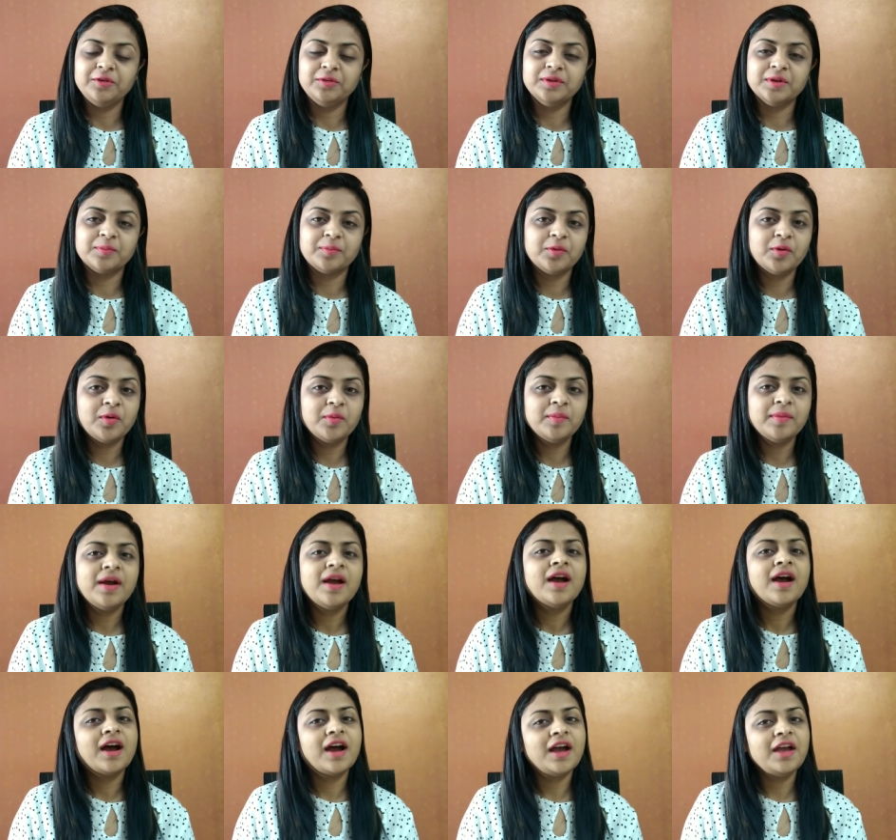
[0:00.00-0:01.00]
you the poem,
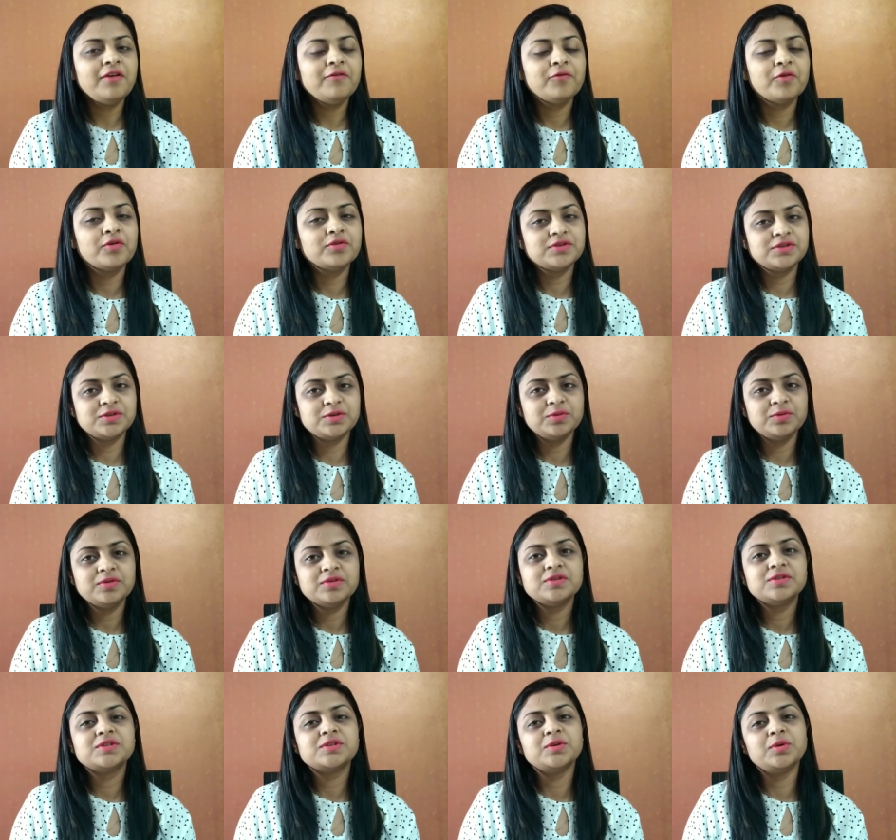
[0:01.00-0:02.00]
I want you
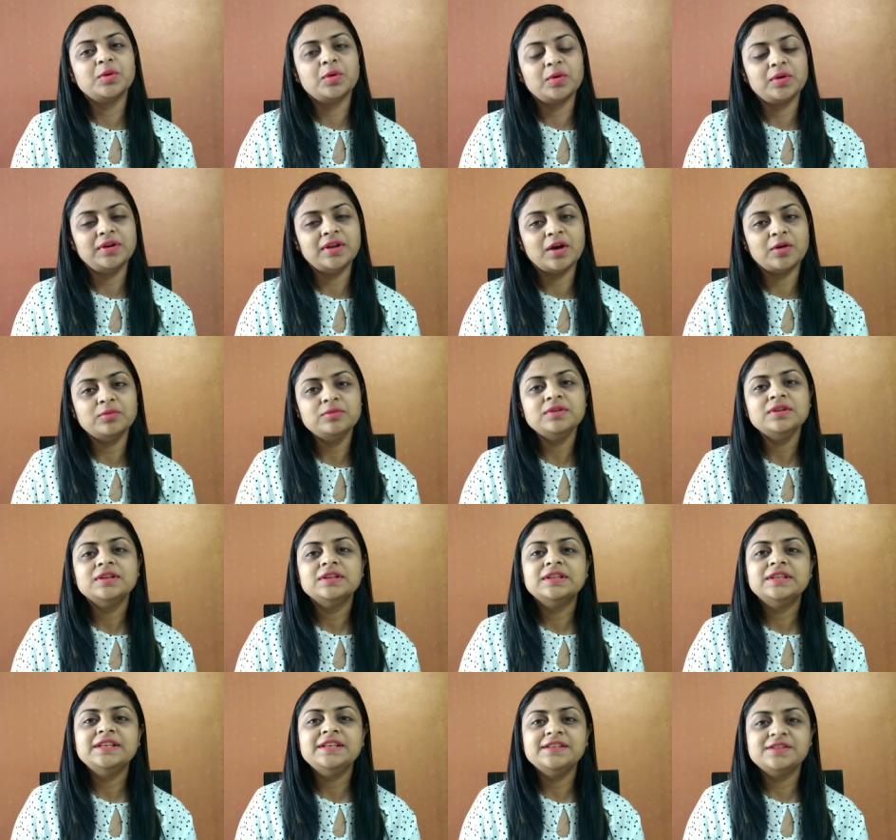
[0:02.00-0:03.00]
to note down
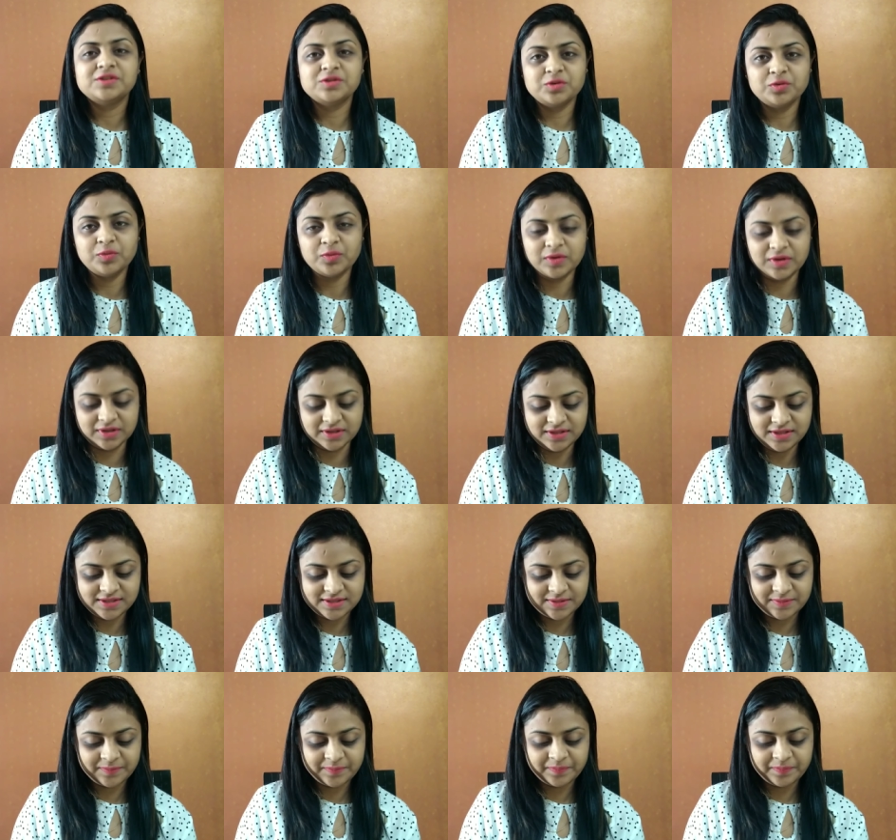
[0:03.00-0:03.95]
these two words.